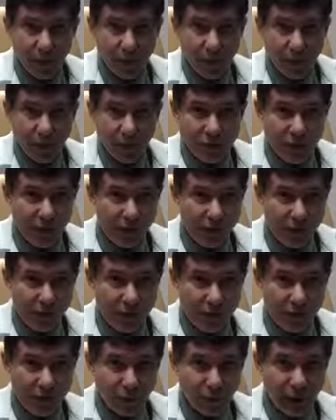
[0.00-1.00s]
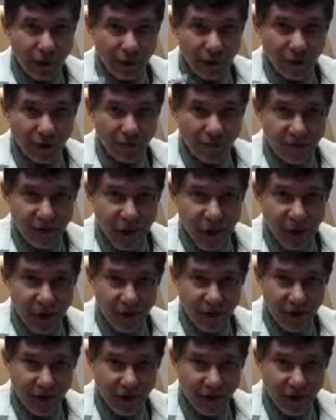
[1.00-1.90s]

We actually place the fat